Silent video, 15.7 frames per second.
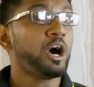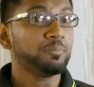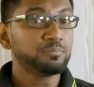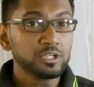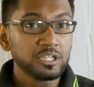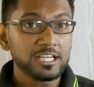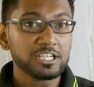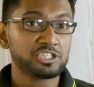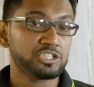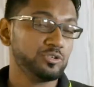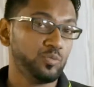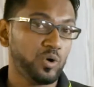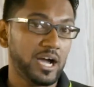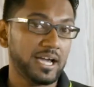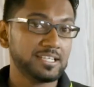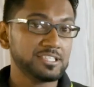
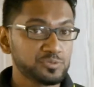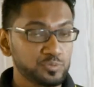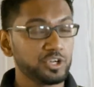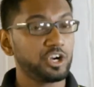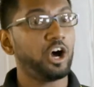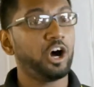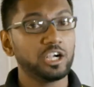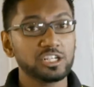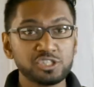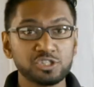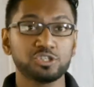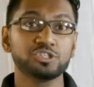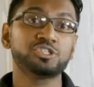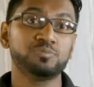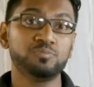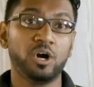population-wise, we're
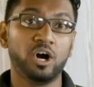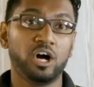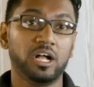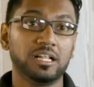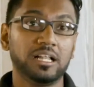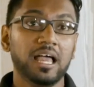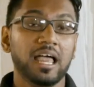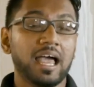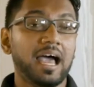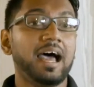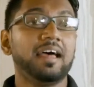also small.